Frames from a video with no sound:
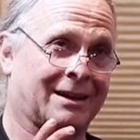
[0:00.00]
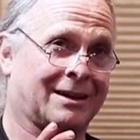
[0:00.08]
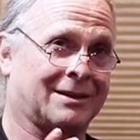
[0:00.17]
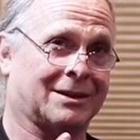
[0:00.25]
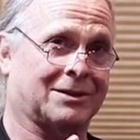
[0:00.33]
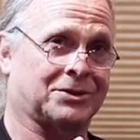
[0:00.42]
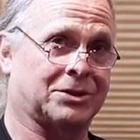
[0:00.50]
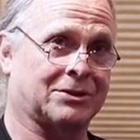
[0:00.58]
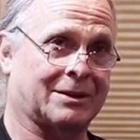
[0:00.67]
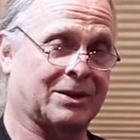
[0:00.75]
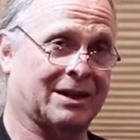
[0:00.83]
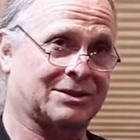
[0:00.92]
a little
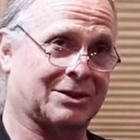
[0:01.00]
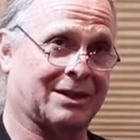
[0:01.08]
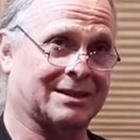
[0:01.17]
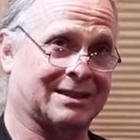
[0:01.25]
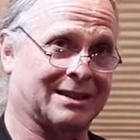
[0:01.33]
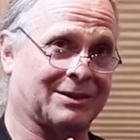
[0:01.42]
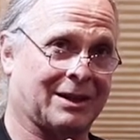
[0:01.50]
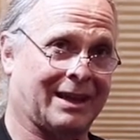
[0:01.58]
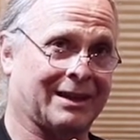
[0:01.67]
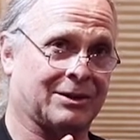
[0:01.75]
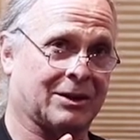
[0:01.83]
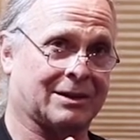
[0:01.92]
too, so I said the
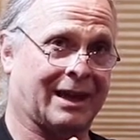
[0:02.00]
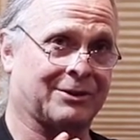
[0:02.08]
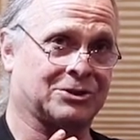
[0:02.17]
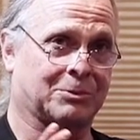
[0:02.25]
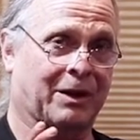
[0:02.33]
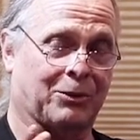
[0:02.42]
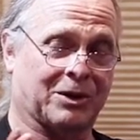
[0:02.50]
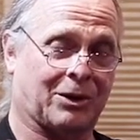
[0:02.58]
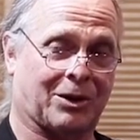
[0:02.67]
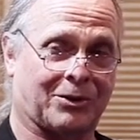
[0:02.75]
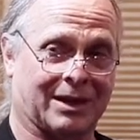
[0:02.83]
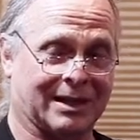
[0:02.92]
language about what
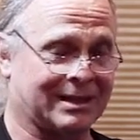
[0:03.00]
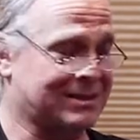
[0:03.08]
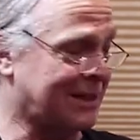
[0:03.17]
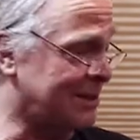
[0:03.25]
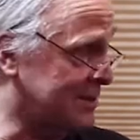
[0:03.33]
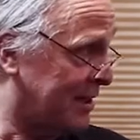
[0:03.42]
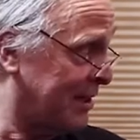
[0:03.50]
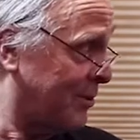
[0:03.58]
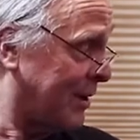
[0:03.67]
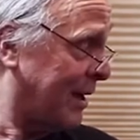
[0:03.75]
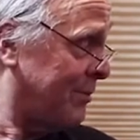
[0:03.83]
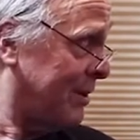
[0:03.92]
already is, and I'll tell you
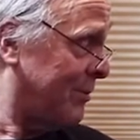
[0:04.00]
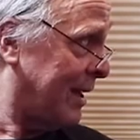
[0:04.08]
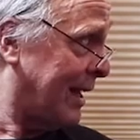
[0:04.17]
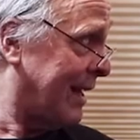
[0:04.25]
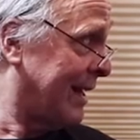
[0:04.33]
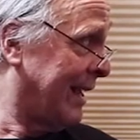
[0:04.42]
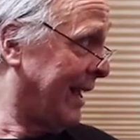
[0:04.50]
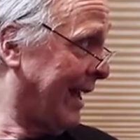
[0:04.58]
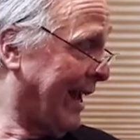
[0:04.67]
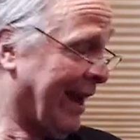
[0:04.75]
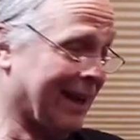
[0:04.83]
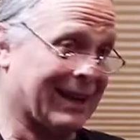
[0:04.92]
what I mean by that.
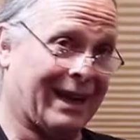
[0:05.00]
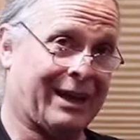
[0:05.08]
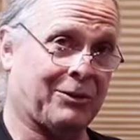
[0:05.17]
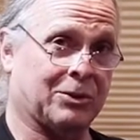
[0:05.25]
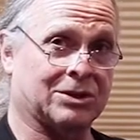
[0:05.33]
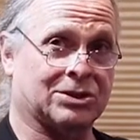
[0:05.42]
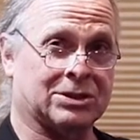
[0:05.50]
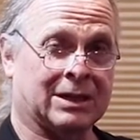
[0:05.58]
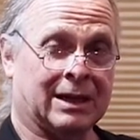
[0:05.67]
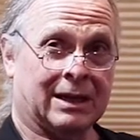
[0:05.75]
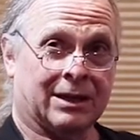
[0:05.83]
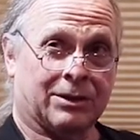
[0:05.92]
And language
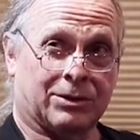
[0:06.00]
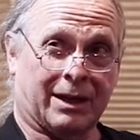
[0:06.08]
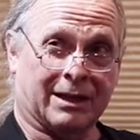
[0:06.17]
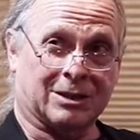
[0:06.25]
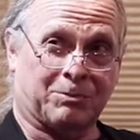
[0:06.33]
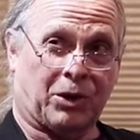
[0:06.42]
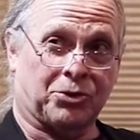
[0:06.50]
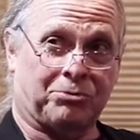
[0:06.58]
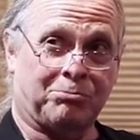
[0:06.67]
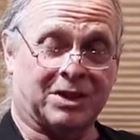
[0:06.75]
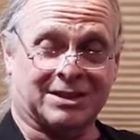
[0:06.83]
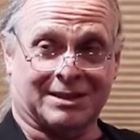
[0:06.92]
that is both
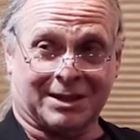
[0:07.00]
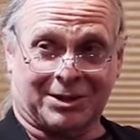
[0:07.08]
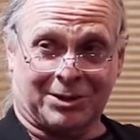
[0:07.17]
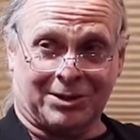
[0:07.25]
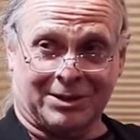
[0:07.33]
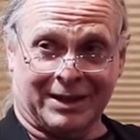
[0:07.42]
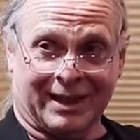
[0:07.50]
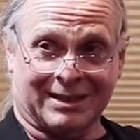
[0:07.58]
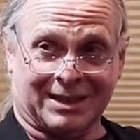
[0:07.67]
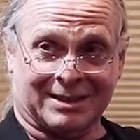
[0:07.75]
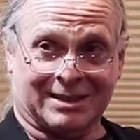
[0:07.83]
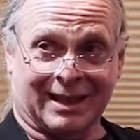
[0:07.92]
mystical and
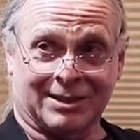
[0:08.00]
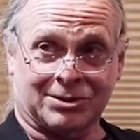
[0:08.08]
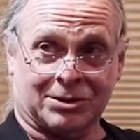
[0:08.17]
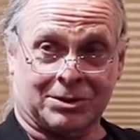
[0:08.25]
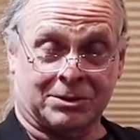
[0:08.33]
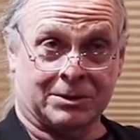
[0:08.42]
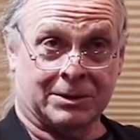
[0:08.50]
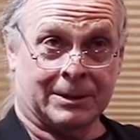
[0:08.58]
existential.